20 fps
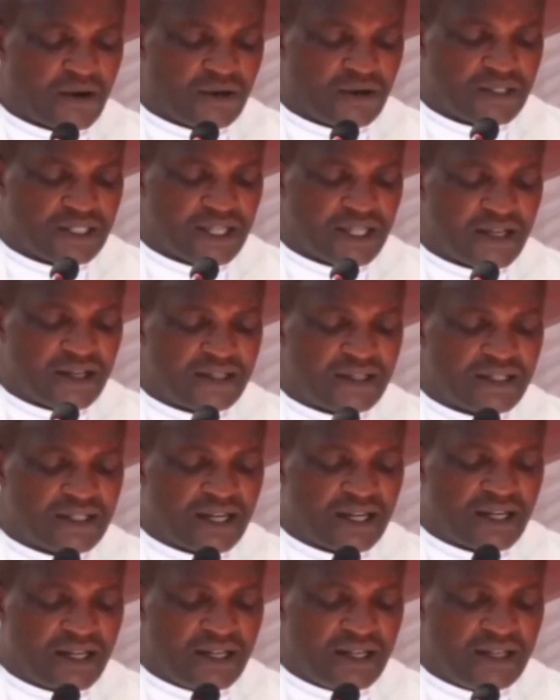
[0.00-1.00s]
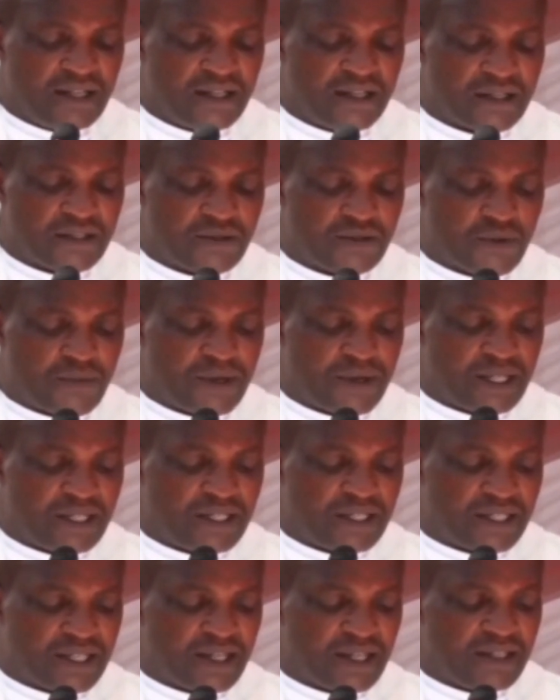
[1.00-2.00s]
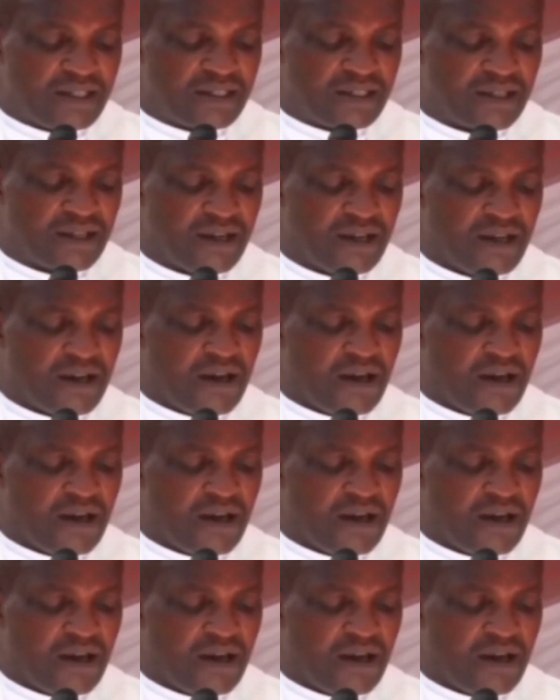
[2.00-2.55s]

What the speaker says: concerns that lead us to meditate